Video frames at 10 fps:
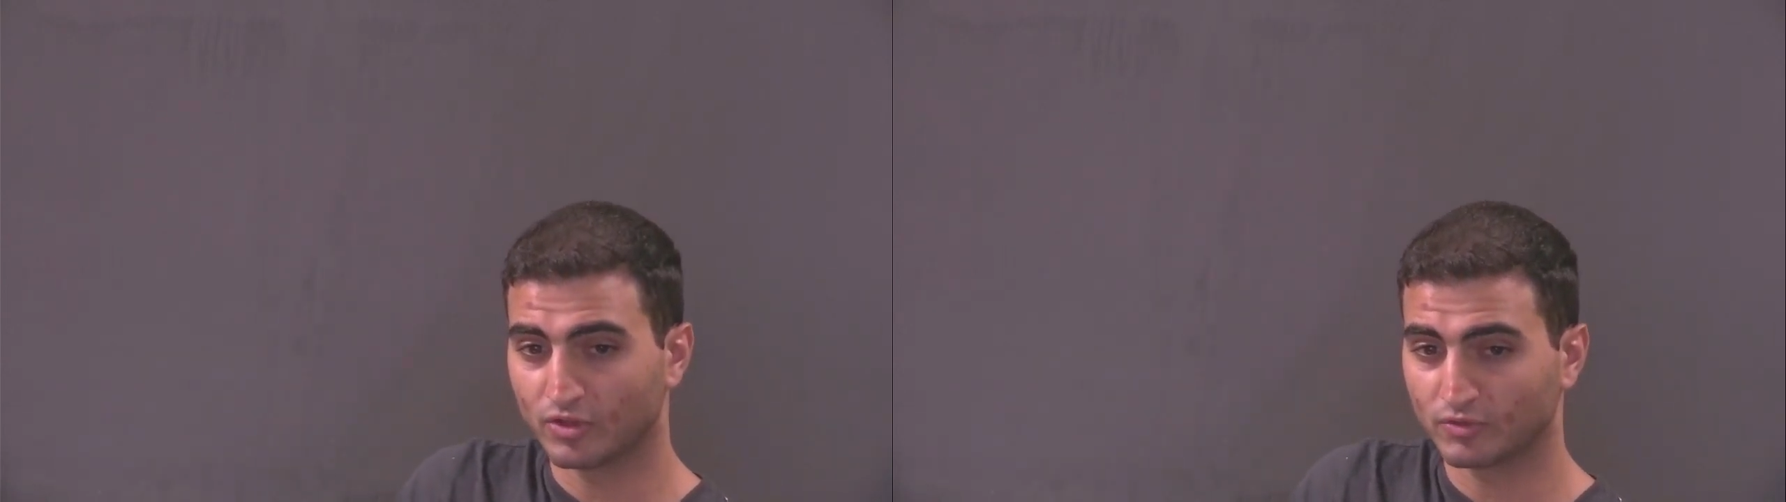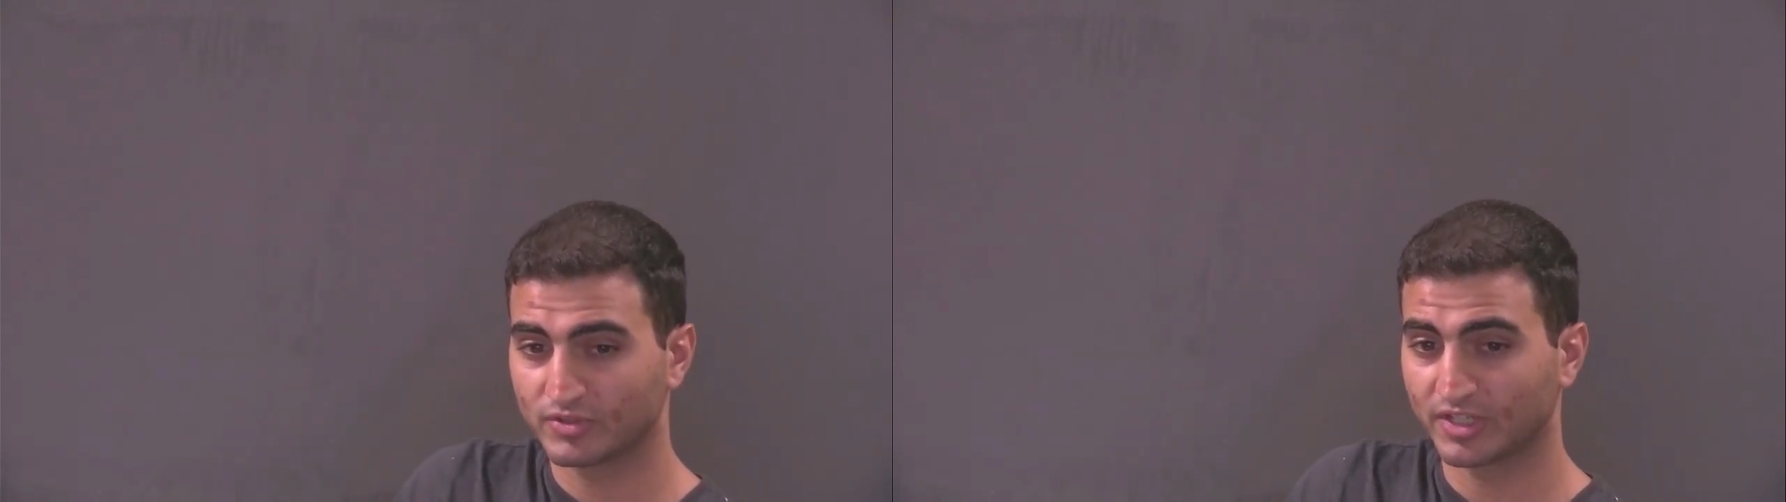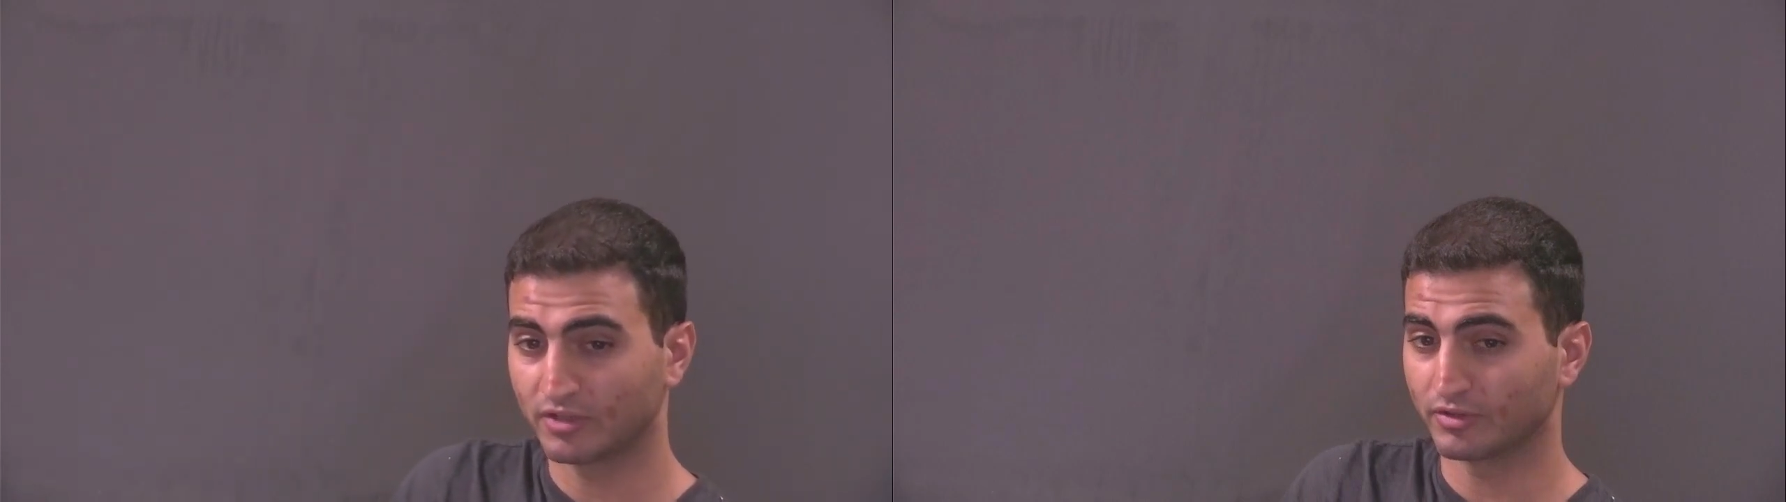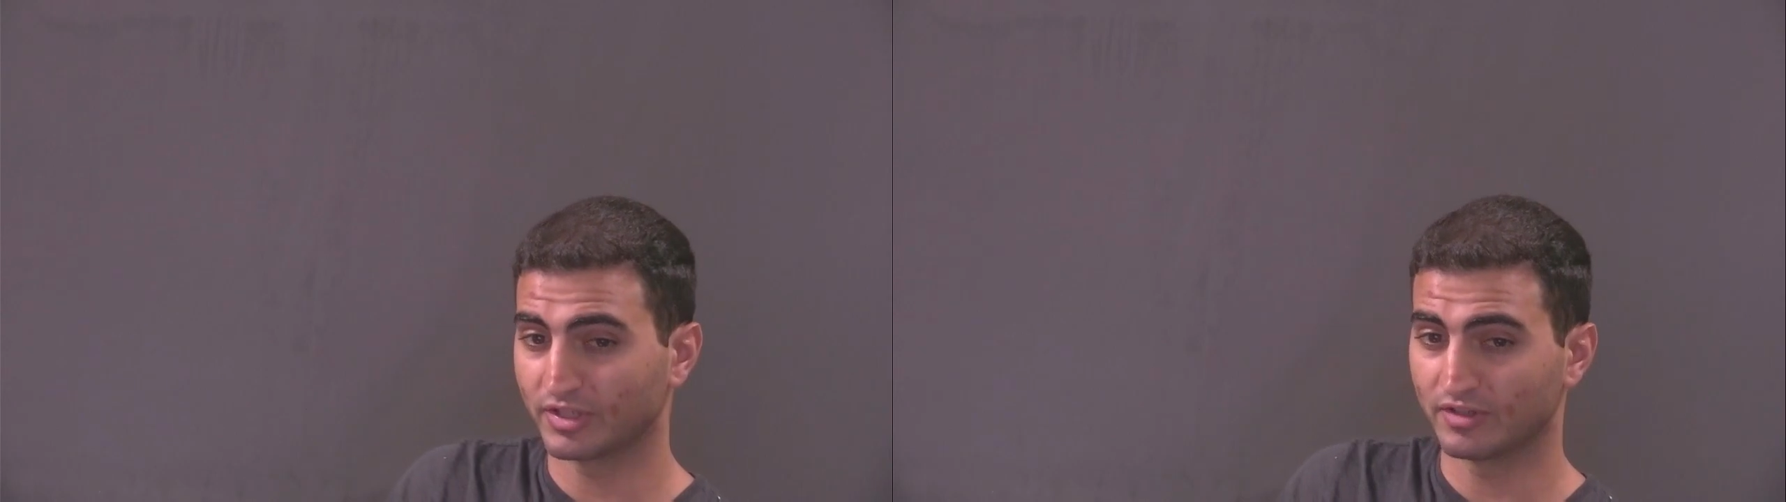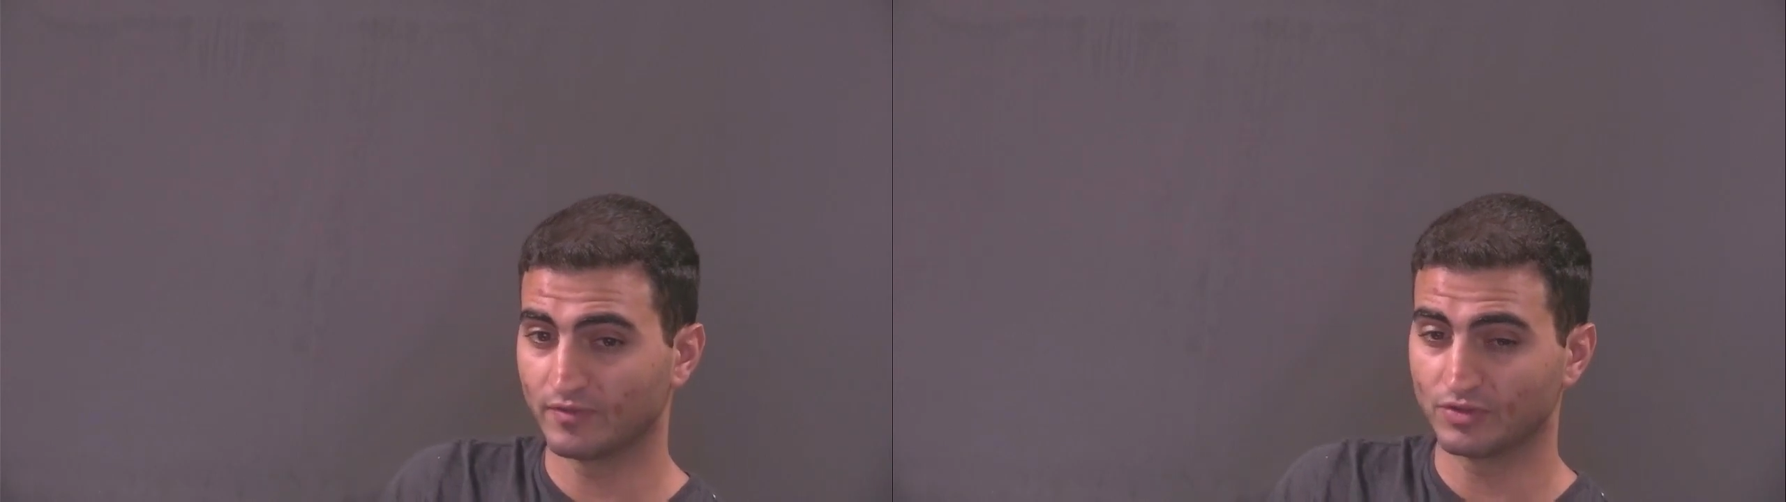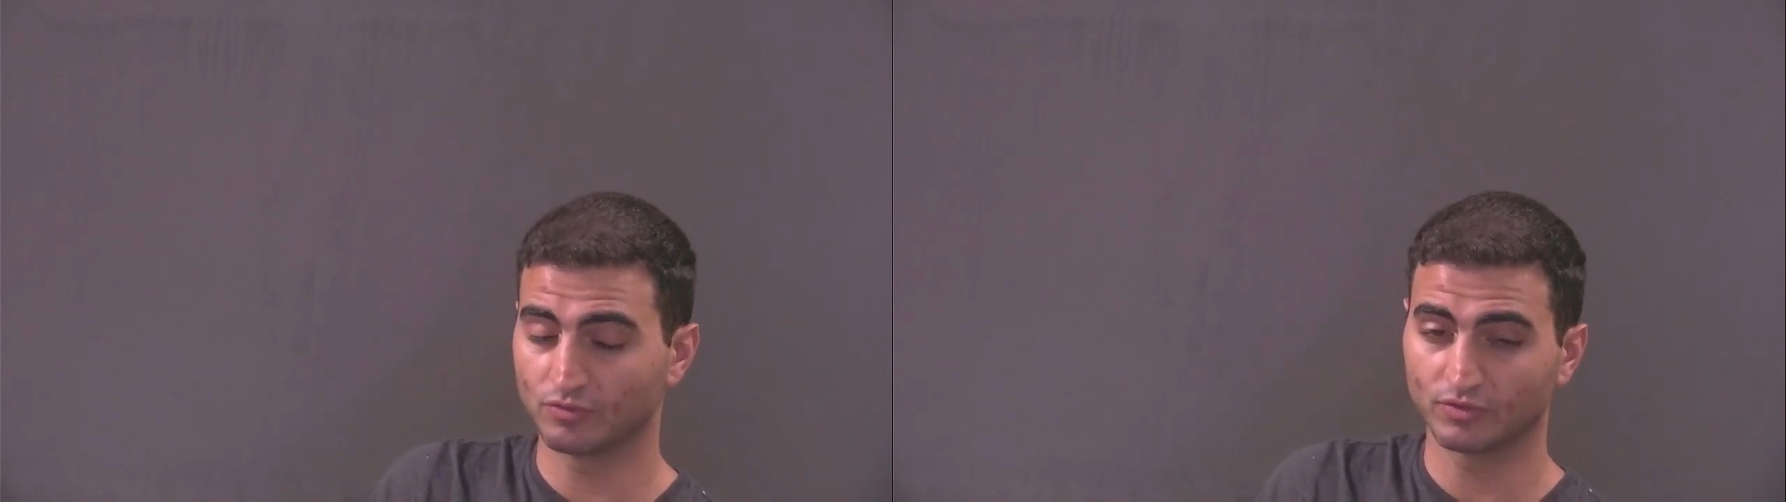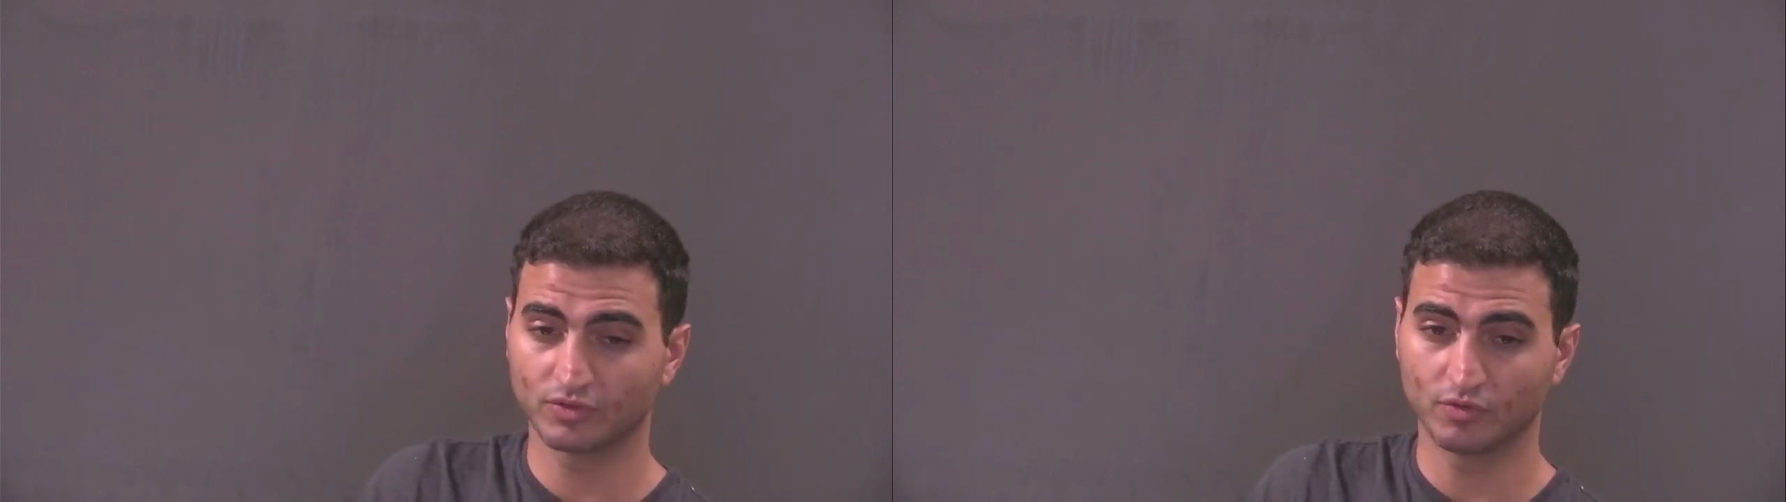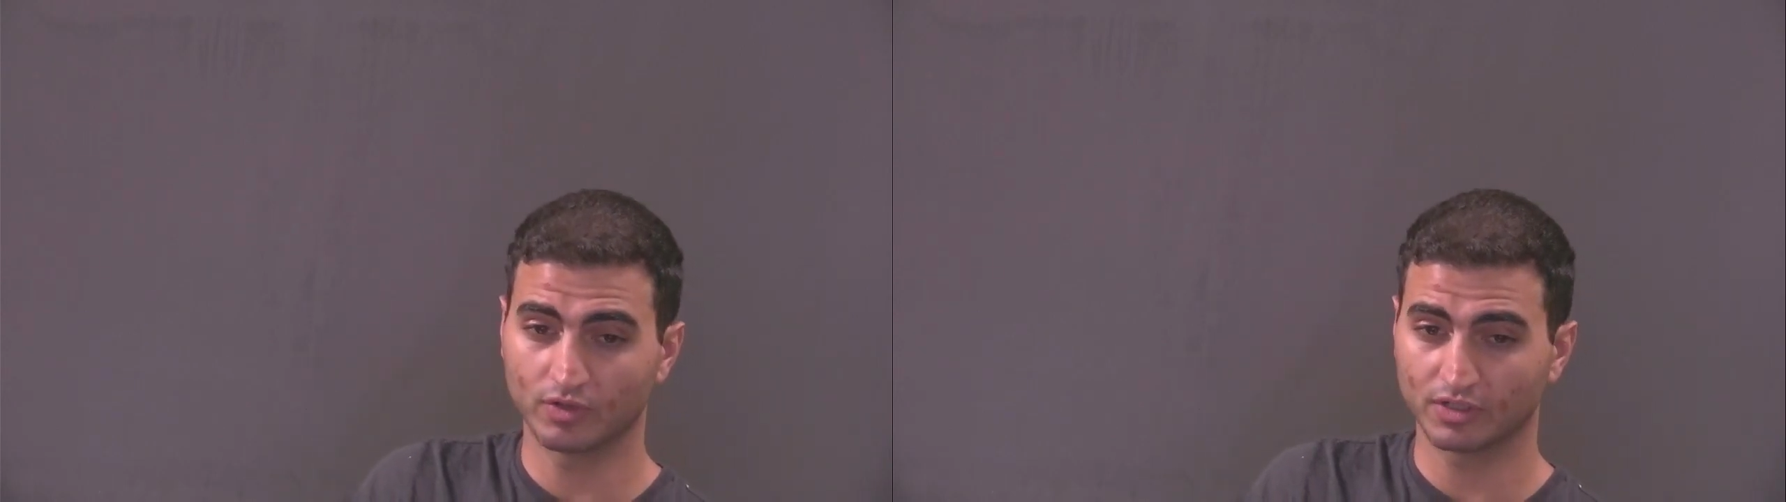singular individuals
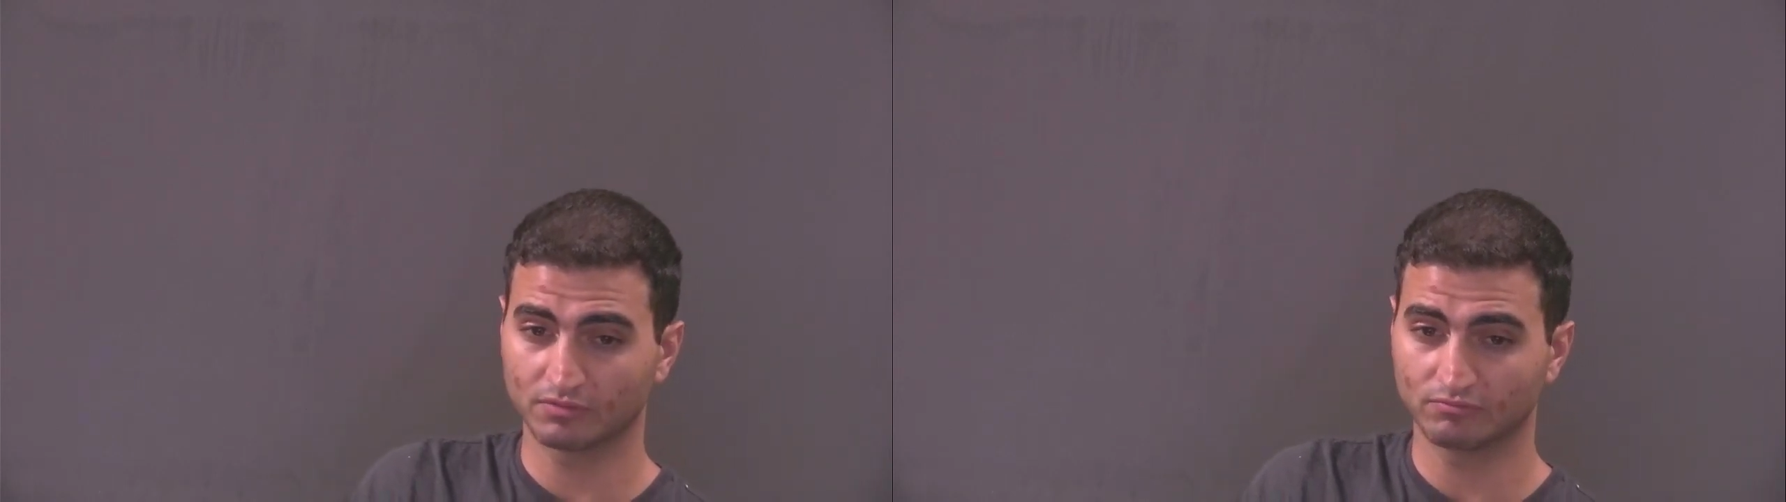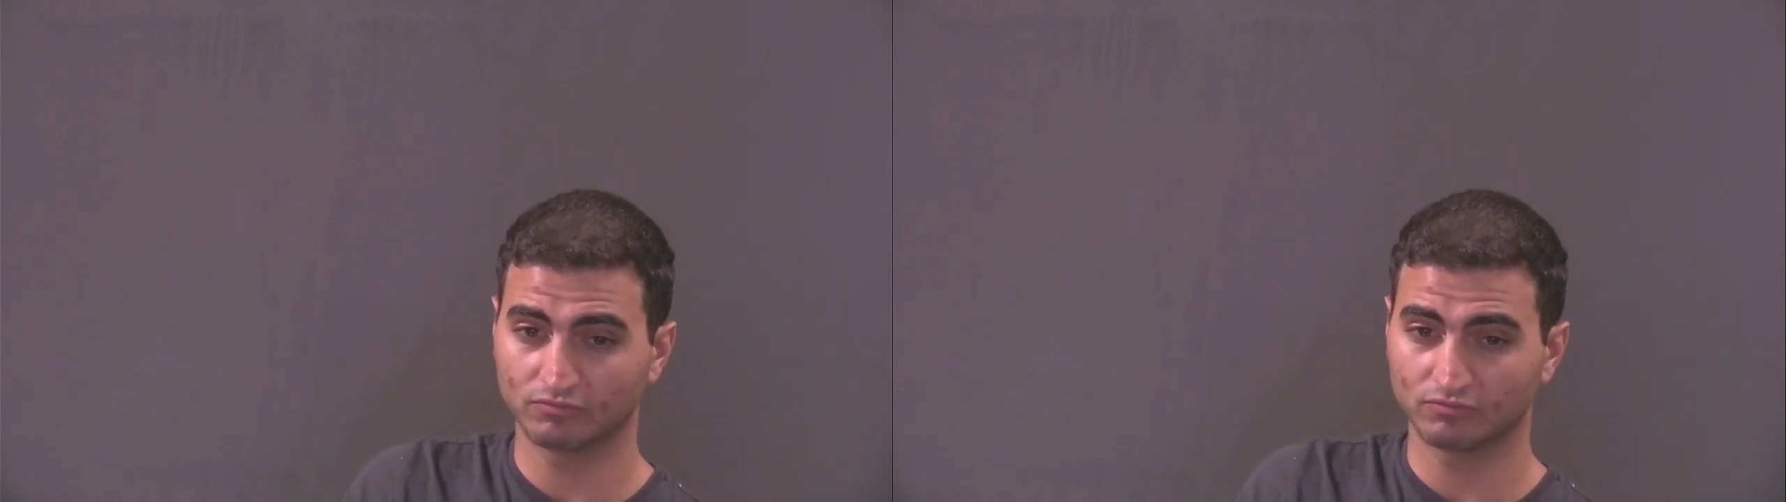who are